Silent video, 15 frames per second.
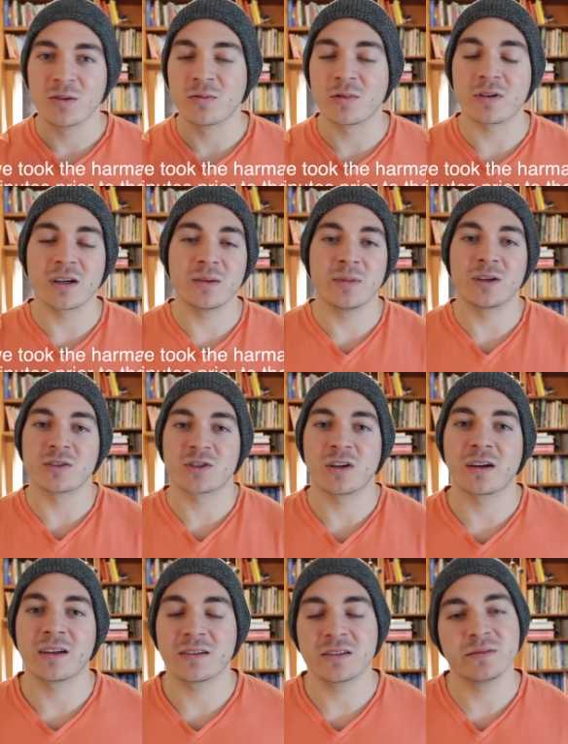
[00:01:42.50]
worry about
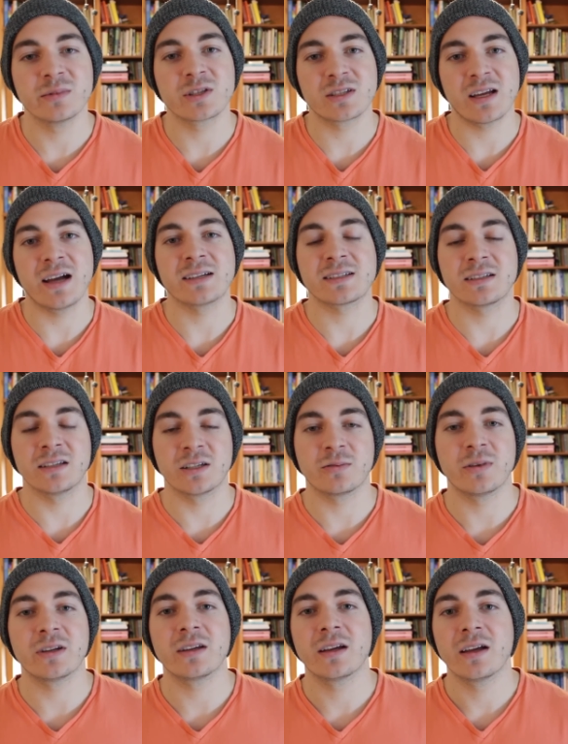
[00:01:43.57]
chugging too much nasty
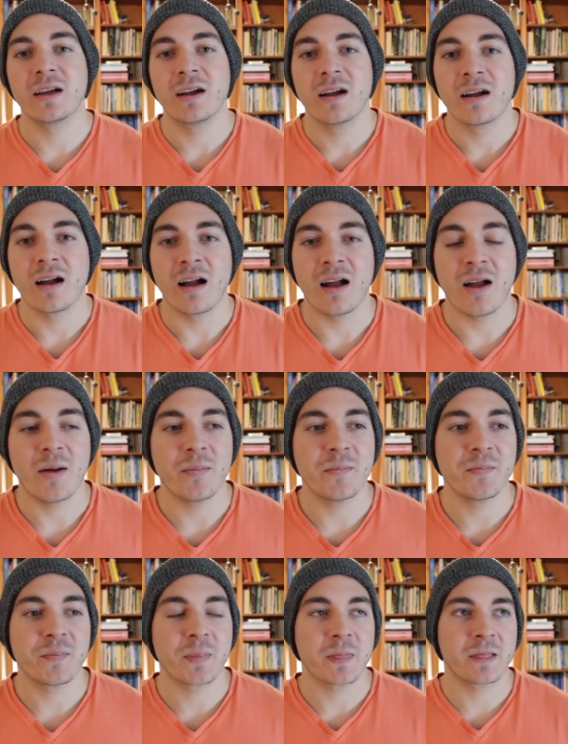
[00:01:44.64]
liquid.
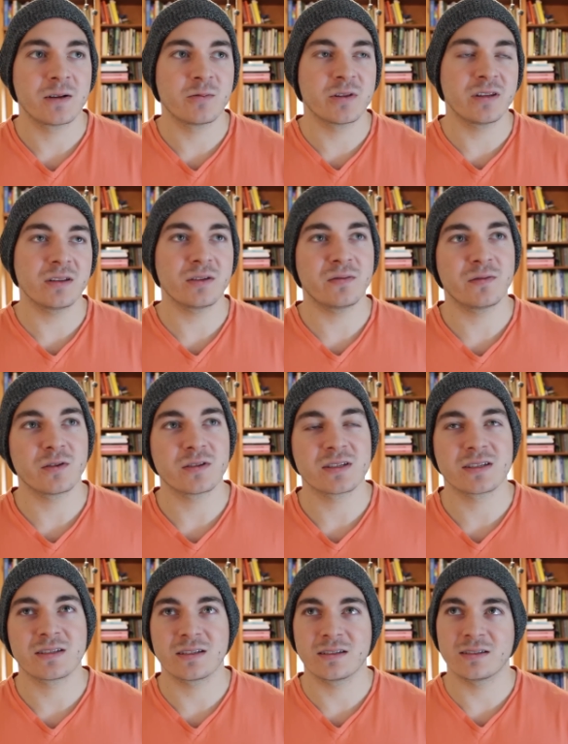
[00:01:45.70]
Within the
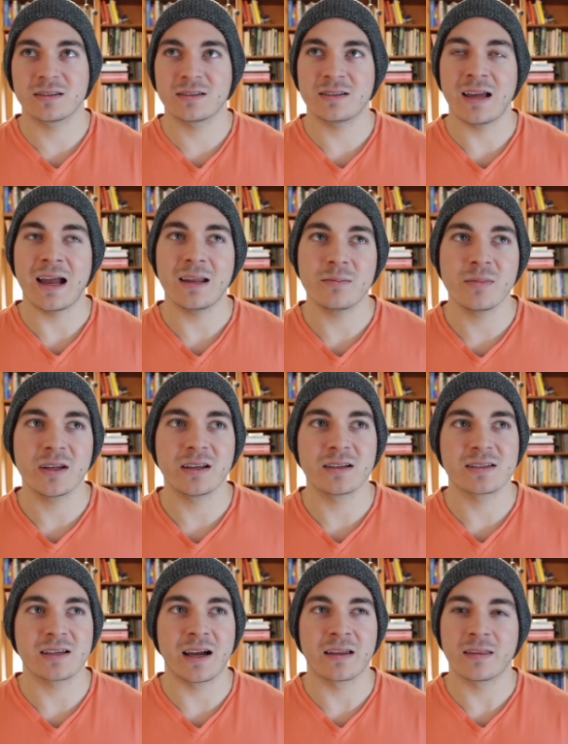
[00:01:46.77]
first 10
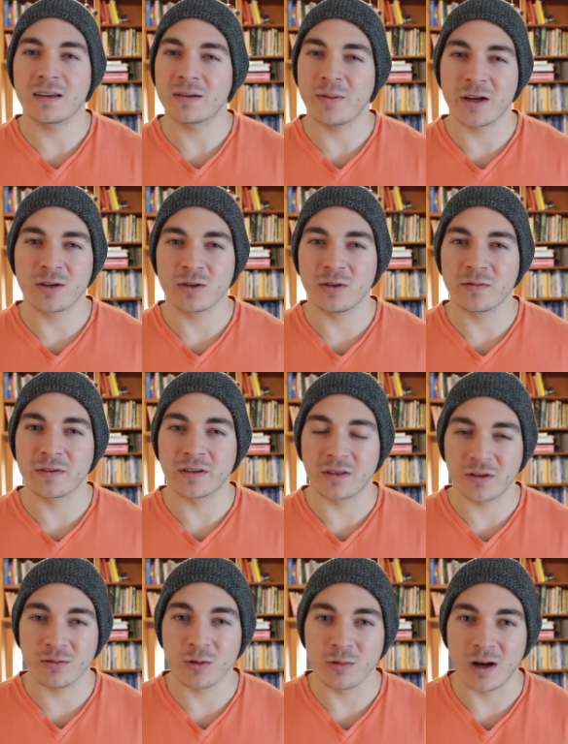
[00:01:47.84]
minutes, I think my girlfriend
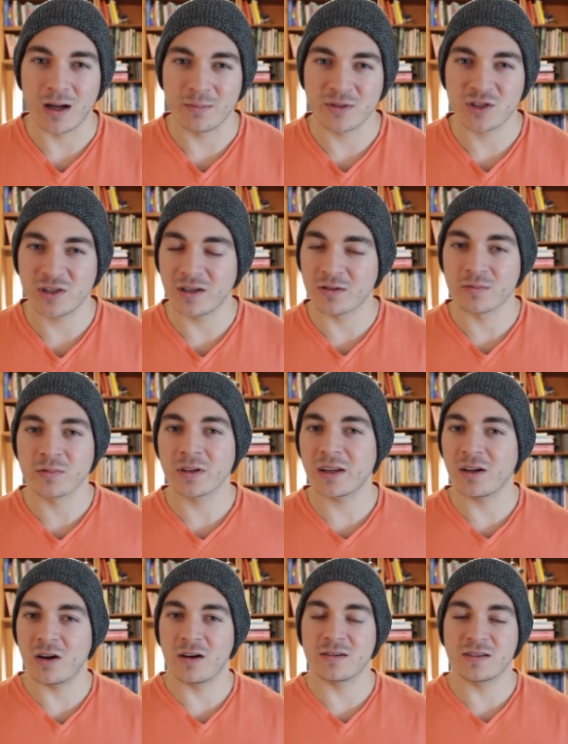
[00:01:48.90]
threw up. She had a
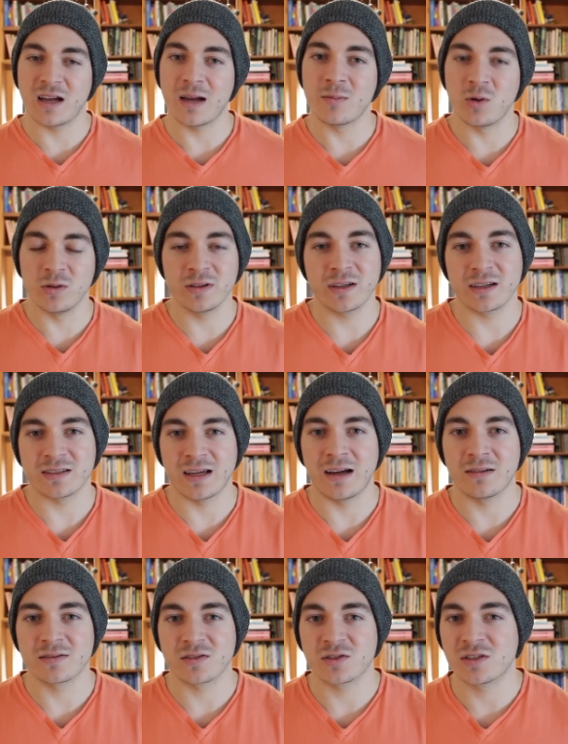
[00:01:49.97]
really hard time holding it
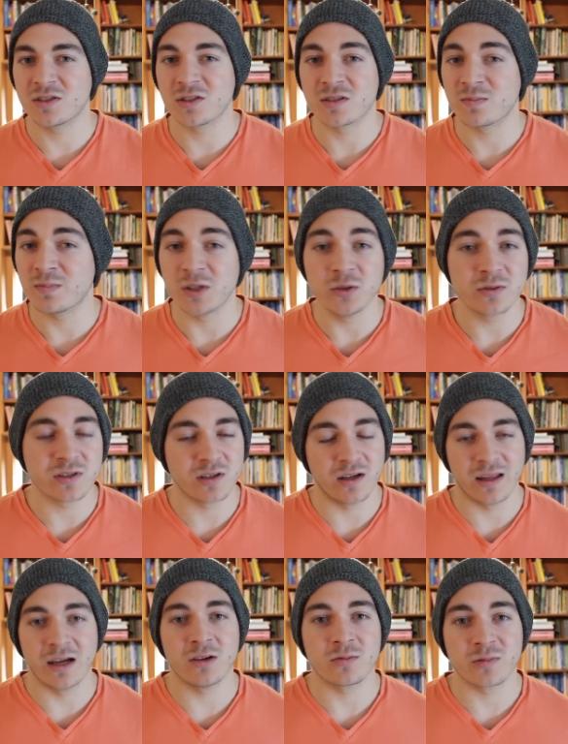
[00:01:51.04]
down, so she just puked it
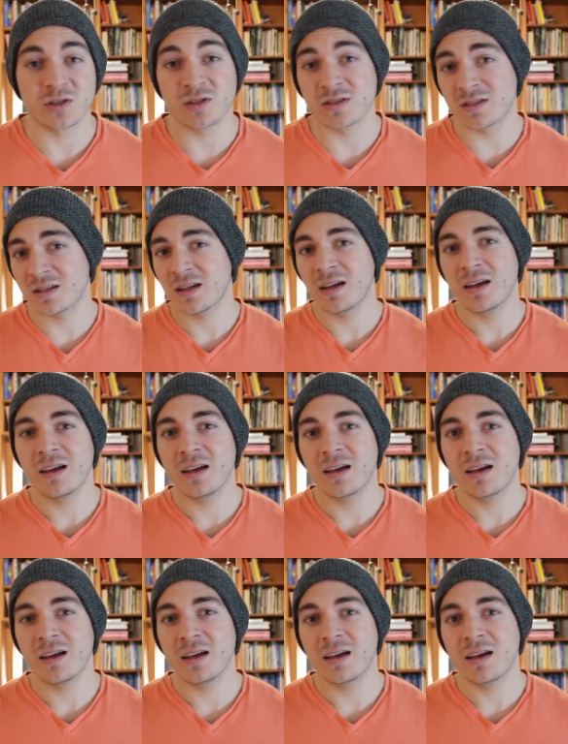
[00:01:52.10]
all out, which is